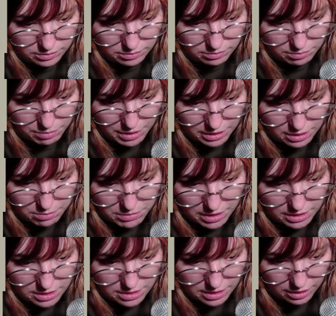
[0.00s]
Pig in mud
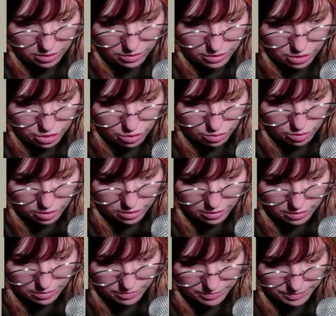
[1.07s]
is like on the shore.
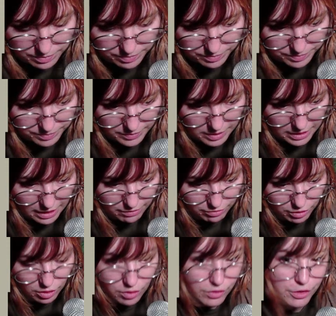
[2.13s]

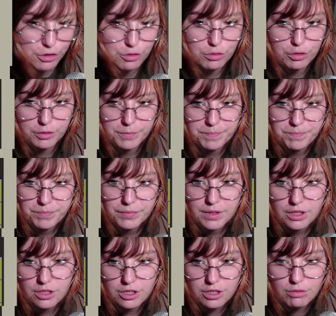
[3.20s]
Kafka on the shore.
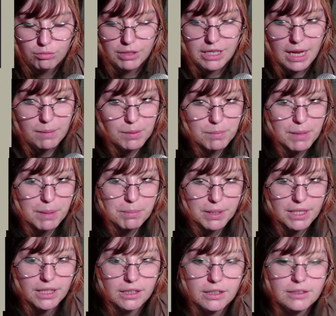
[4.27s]
Just rename it my pig.